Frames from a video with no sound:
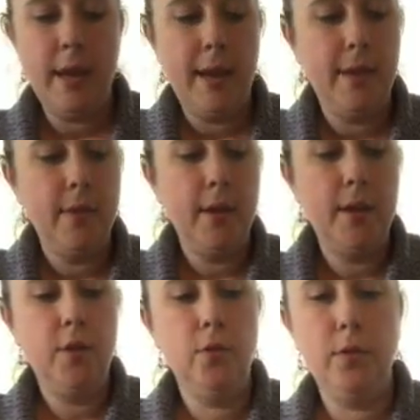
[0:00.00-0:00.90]
and
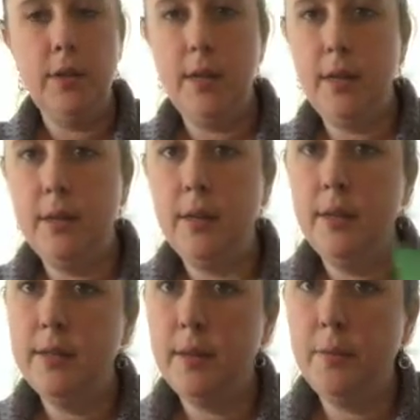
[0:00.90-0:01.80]
then you'll need
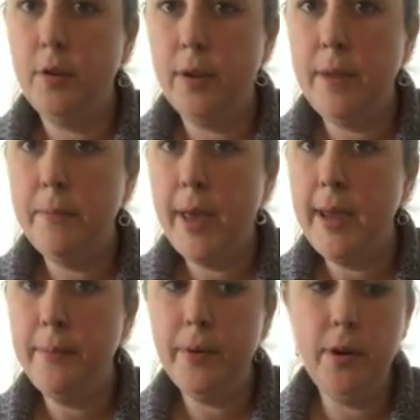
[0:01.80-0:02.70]
some green
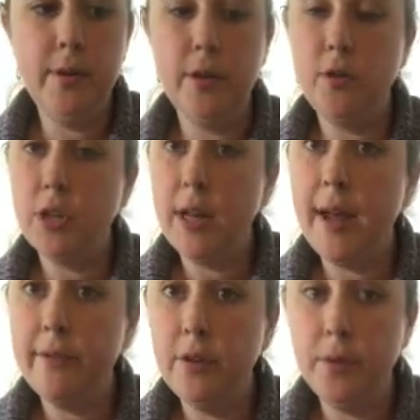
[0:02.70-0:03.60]
paper that you should
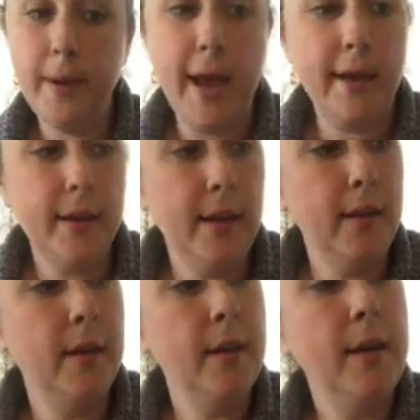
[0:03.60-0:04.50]
have in your packet,
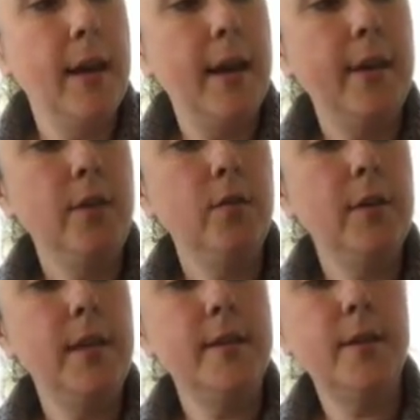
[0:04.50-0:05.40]
and you'll
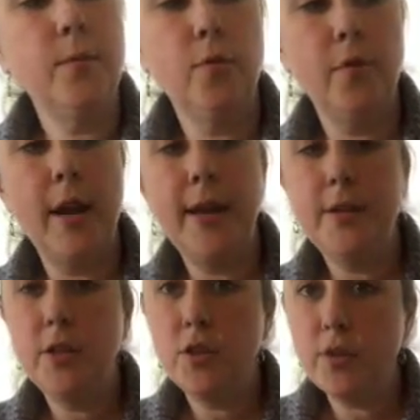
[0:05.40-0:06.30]
need some red
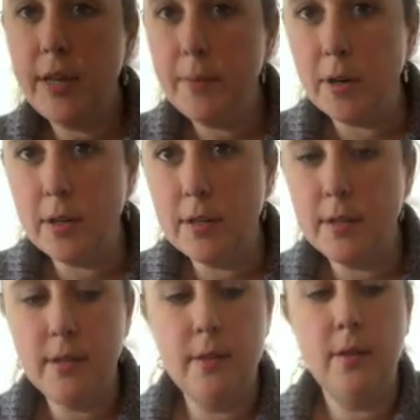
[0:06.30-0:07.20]

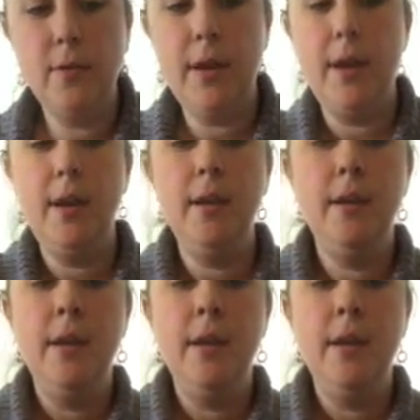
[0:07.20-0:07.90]
streamers, okay?